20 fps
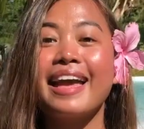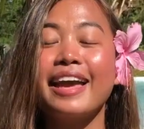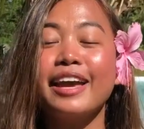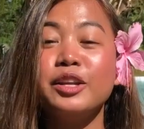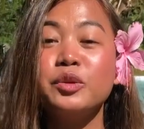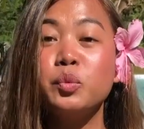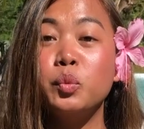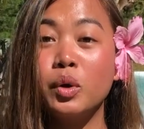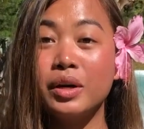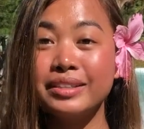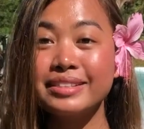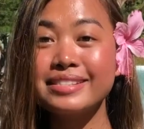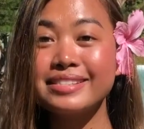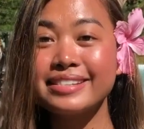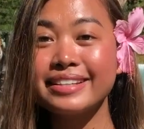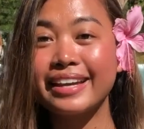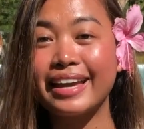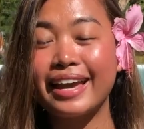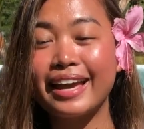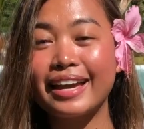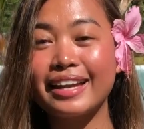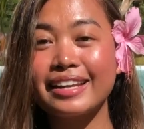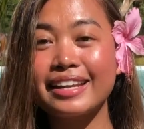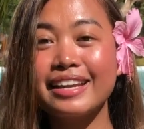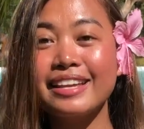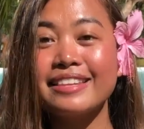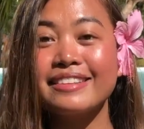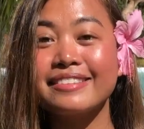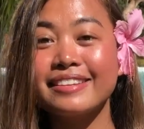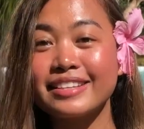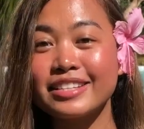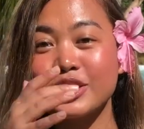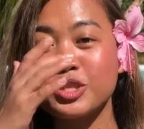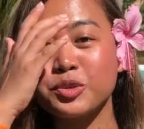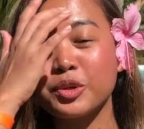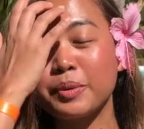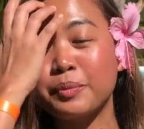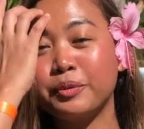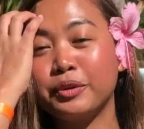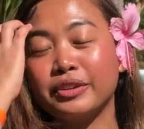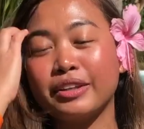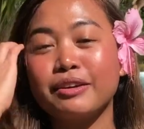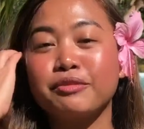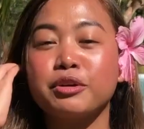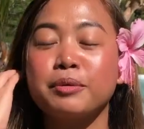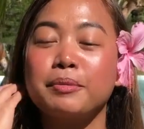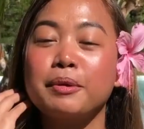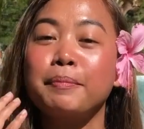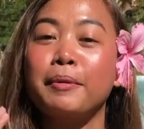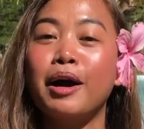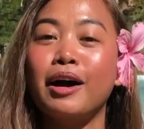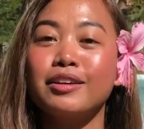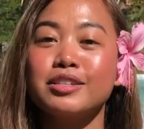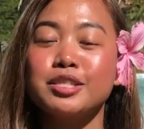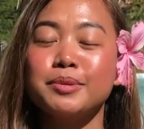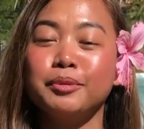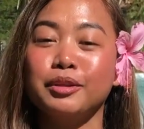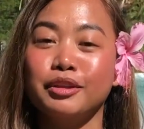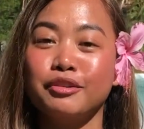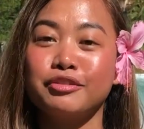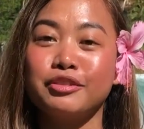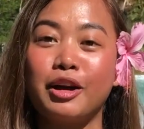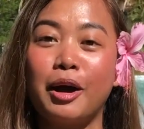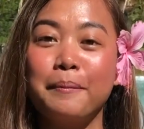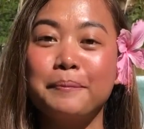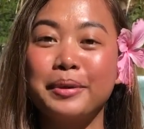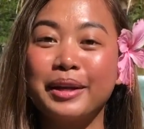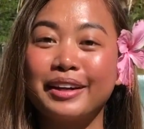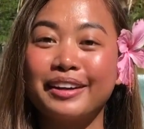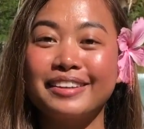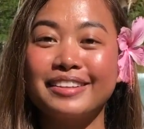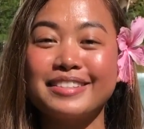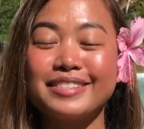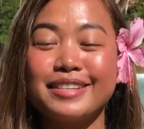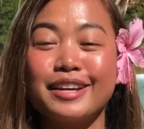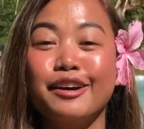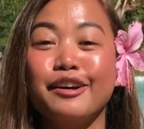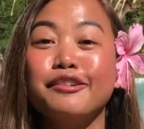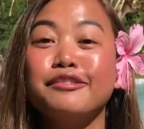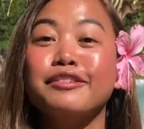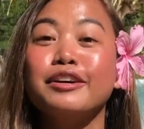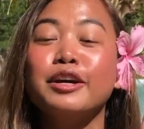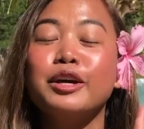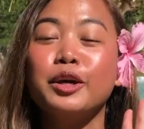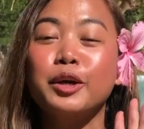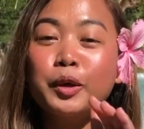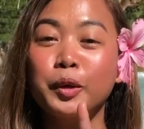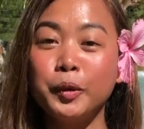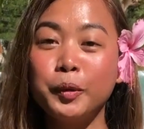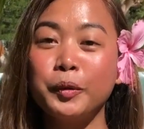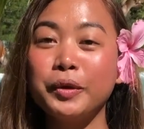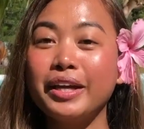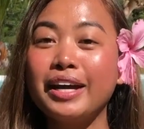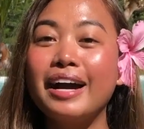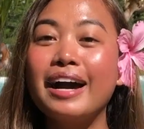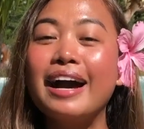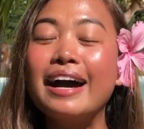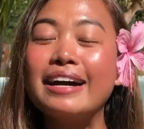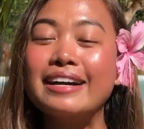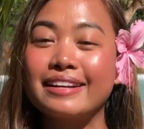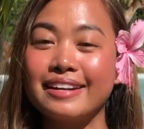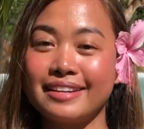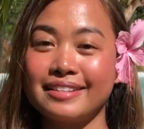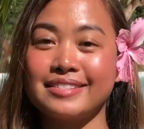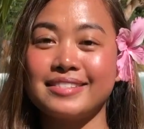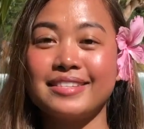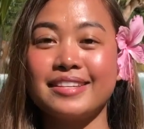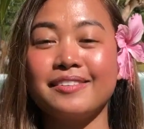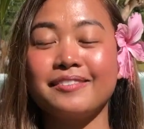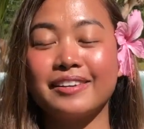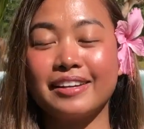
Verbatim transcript: And once again, this trip will never be possible if not because of Kuya Resty